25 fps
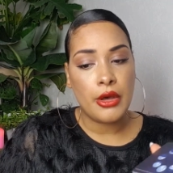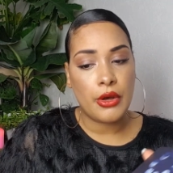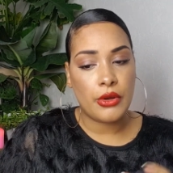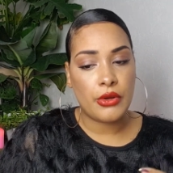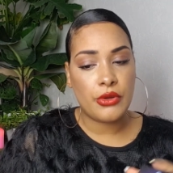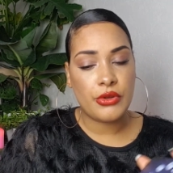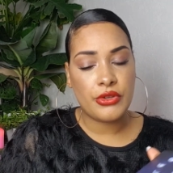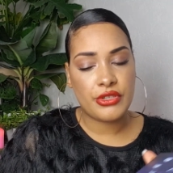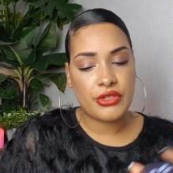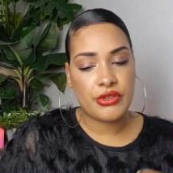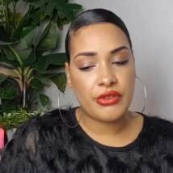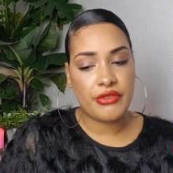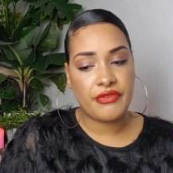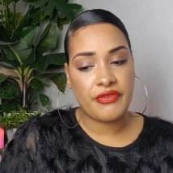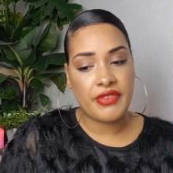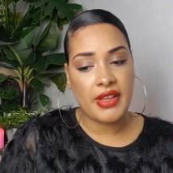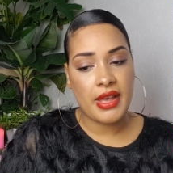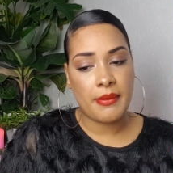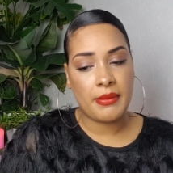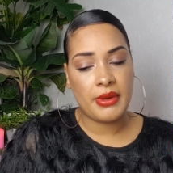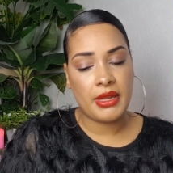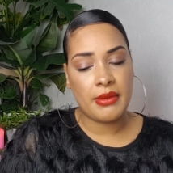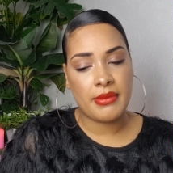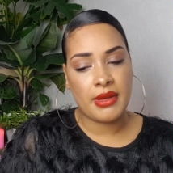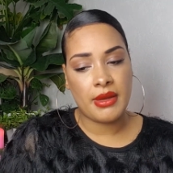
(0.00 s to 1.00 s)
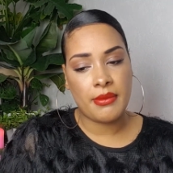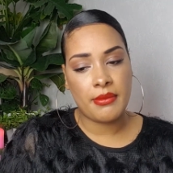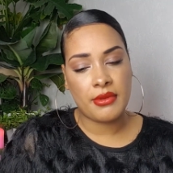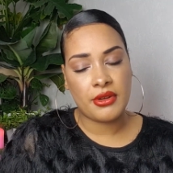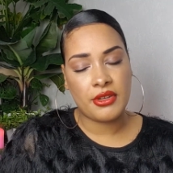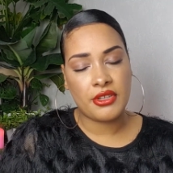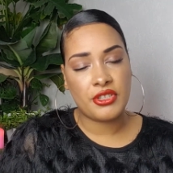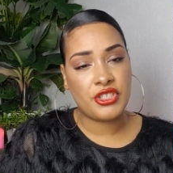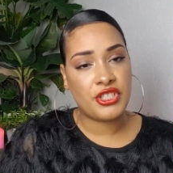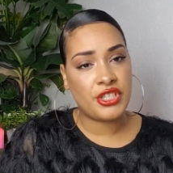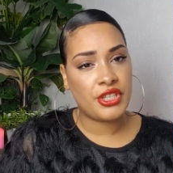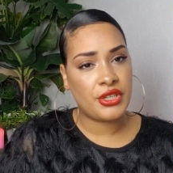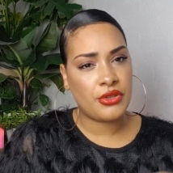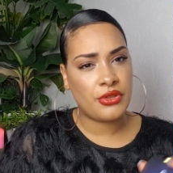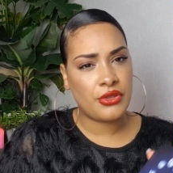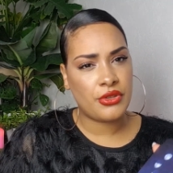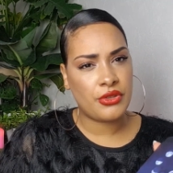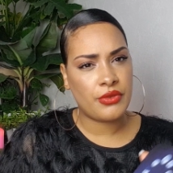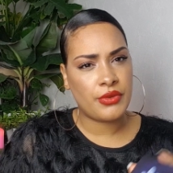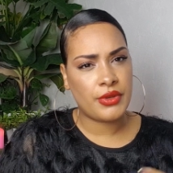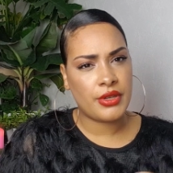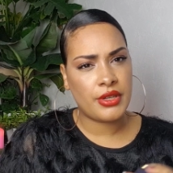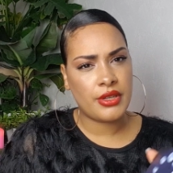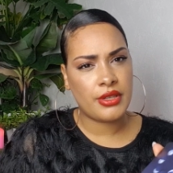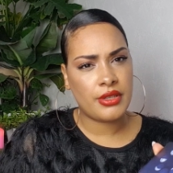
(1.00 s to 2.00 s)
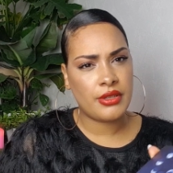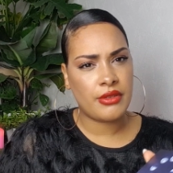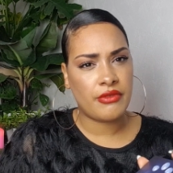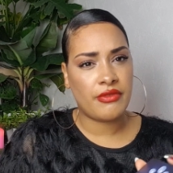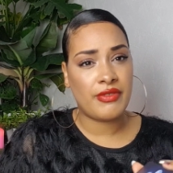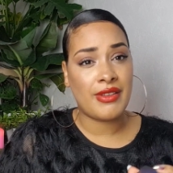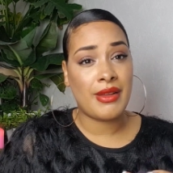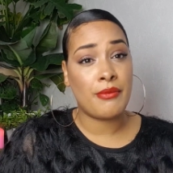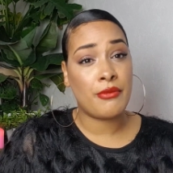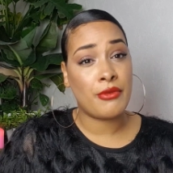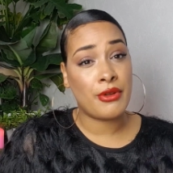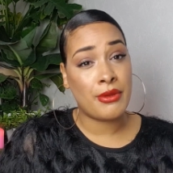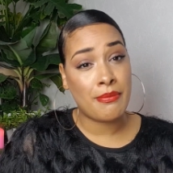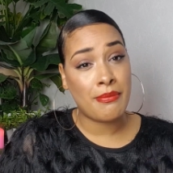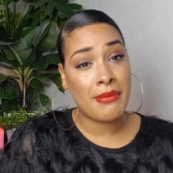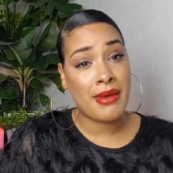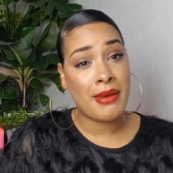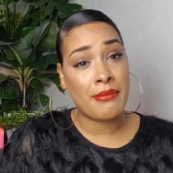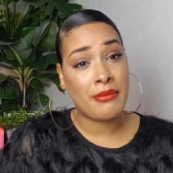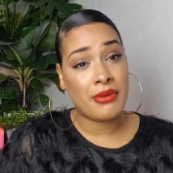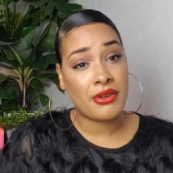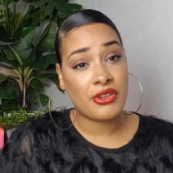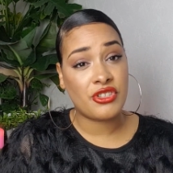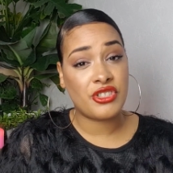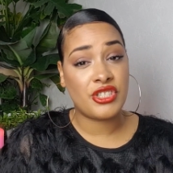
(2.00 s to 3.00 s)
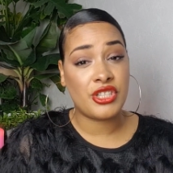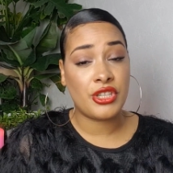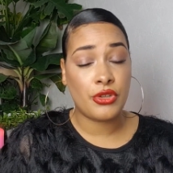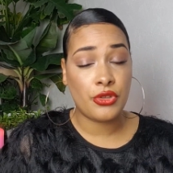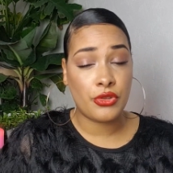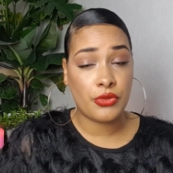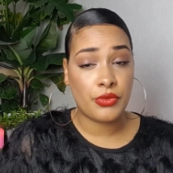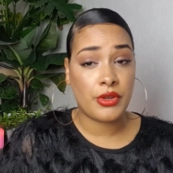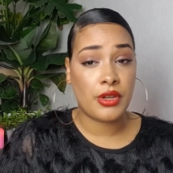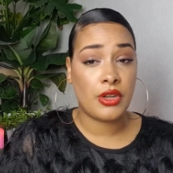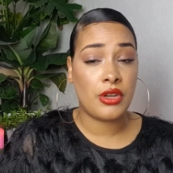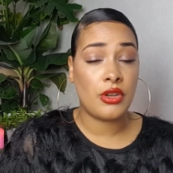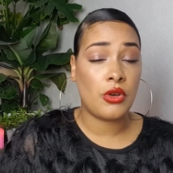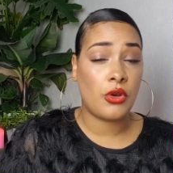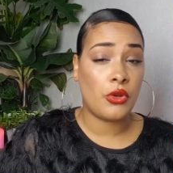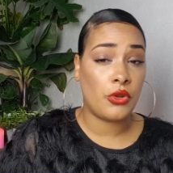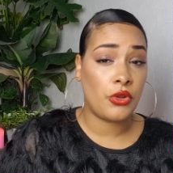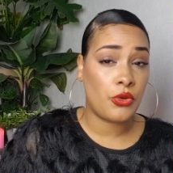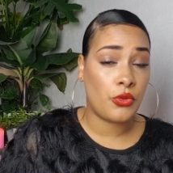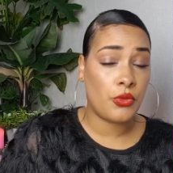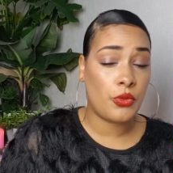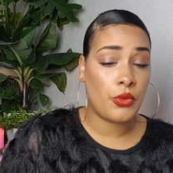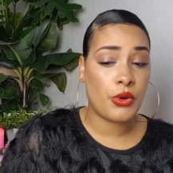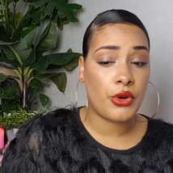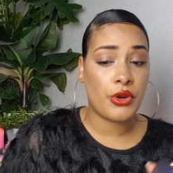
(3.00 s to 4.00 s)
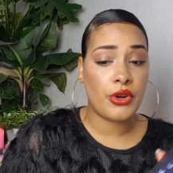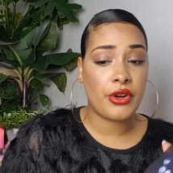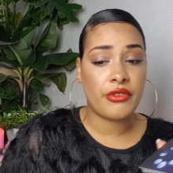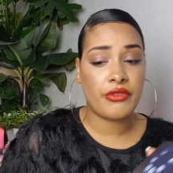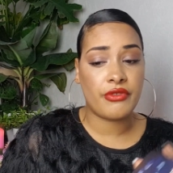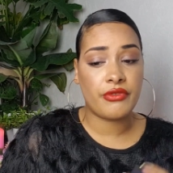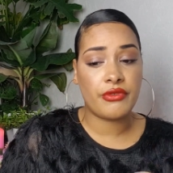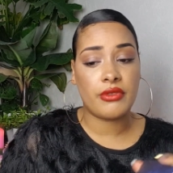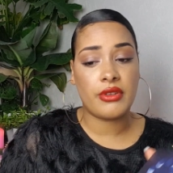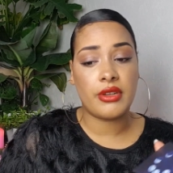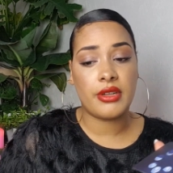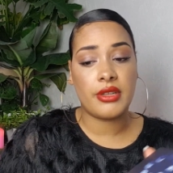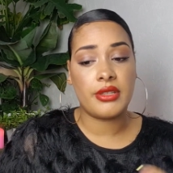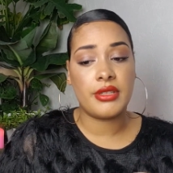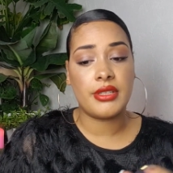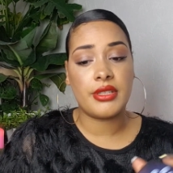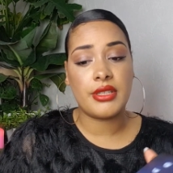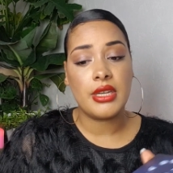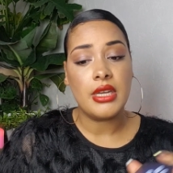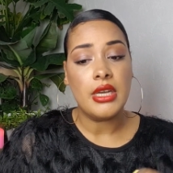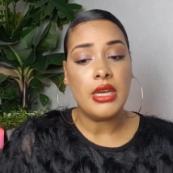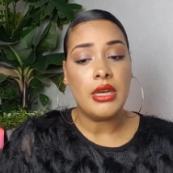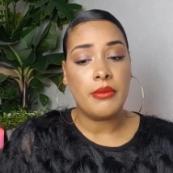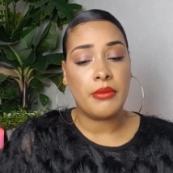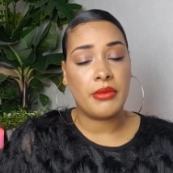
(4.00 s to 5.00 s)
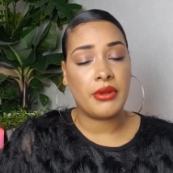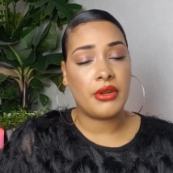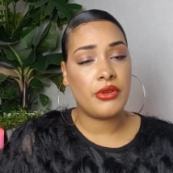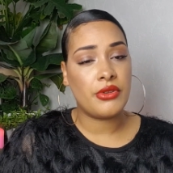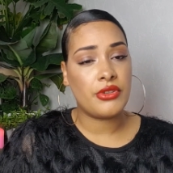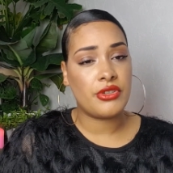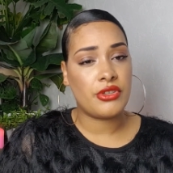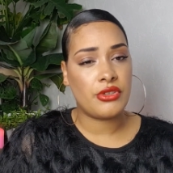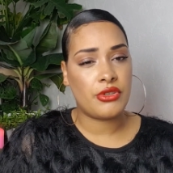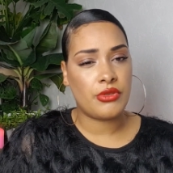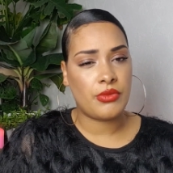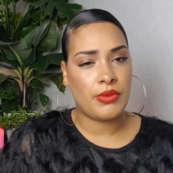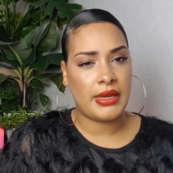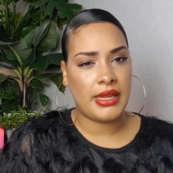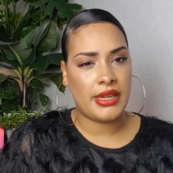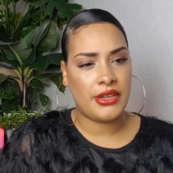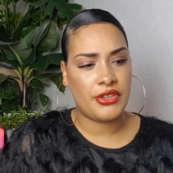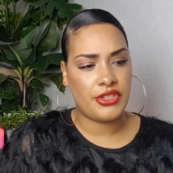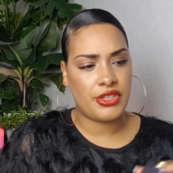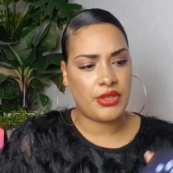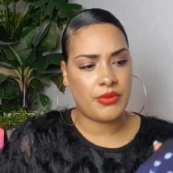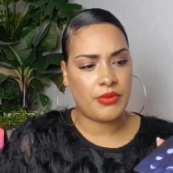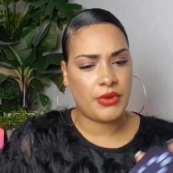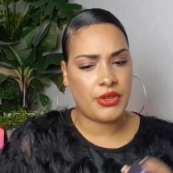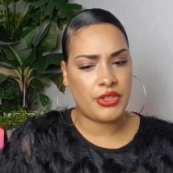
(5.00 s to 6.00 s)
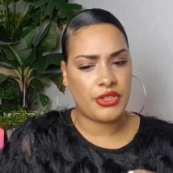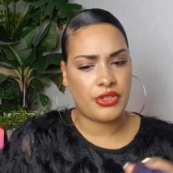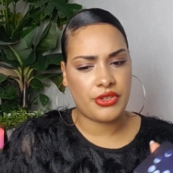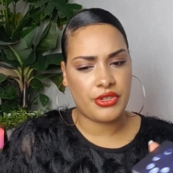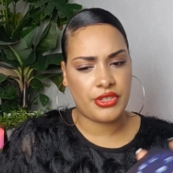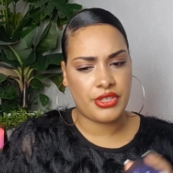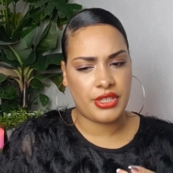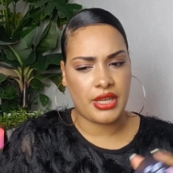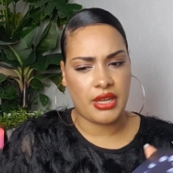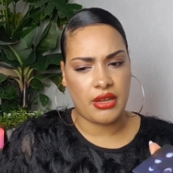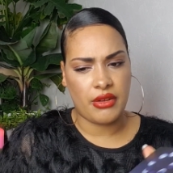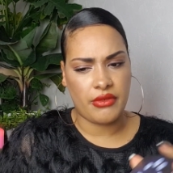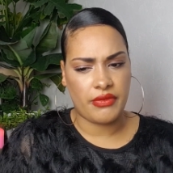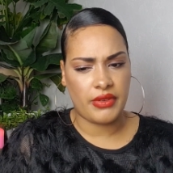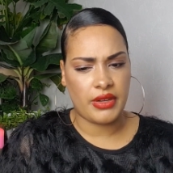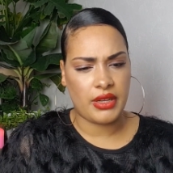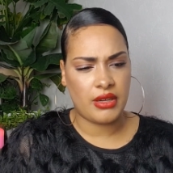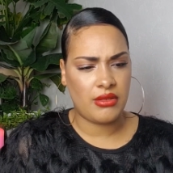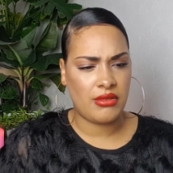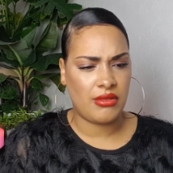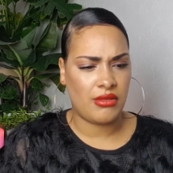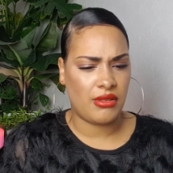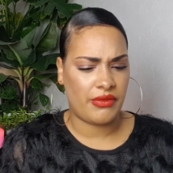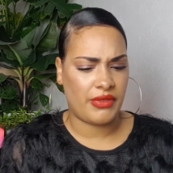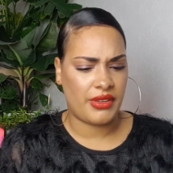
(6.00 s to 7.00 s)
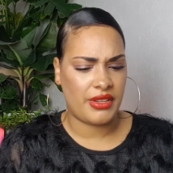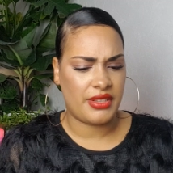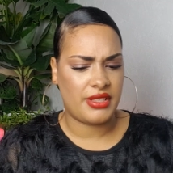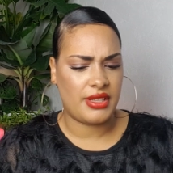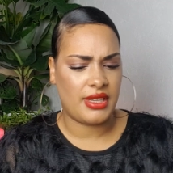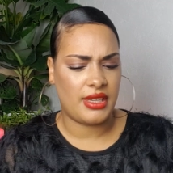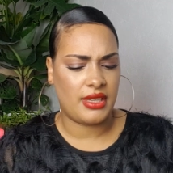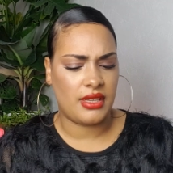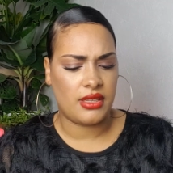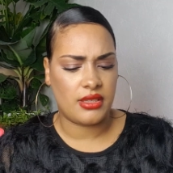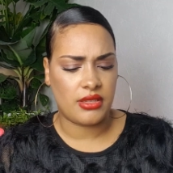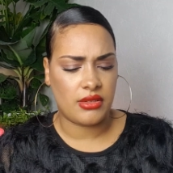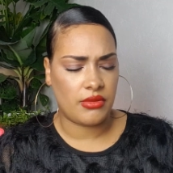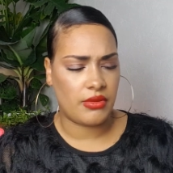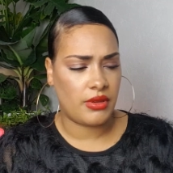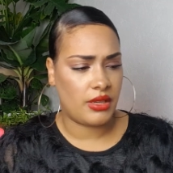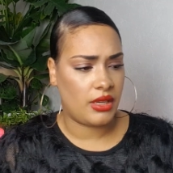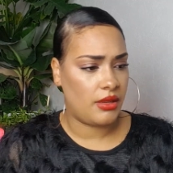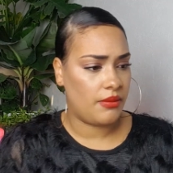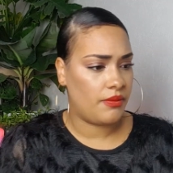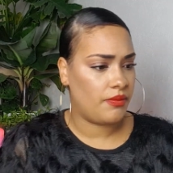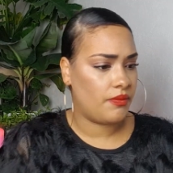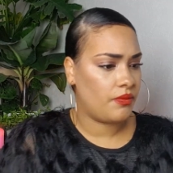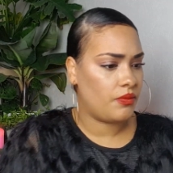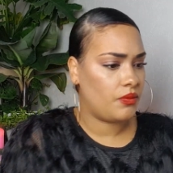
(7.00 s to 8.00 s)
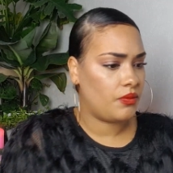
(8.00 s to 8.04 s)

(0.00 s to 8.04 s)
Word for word: also family member, children, family member, children on the work front, but also the relationship with yourself. I don't know if I said this already.